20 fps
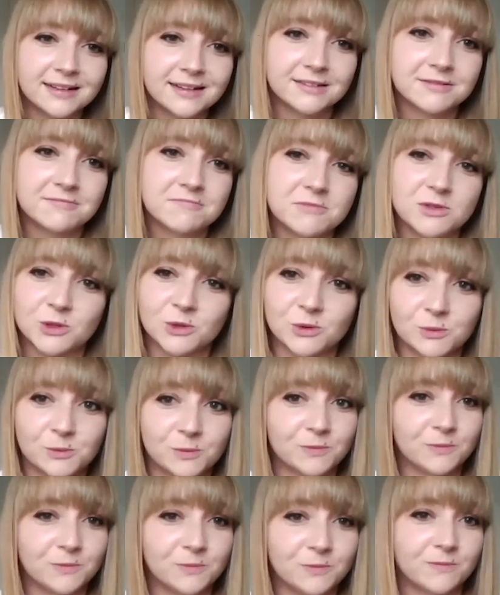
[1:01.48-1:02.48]
make.
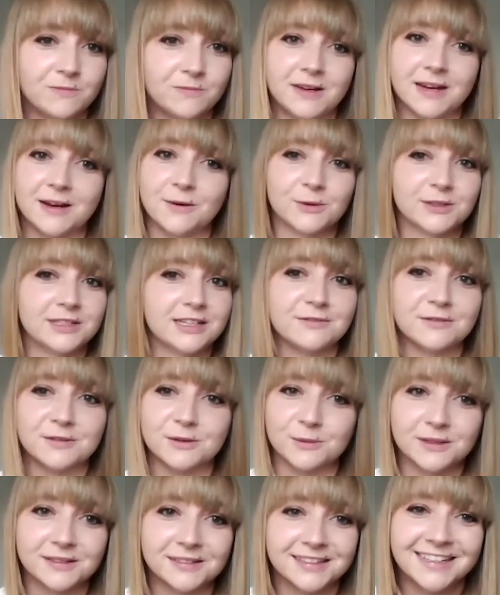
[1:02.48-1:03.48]
So yeah, whatever I
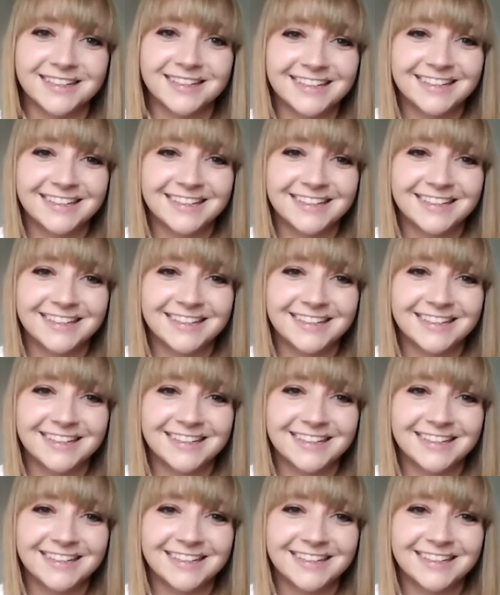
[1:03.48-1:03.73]
want.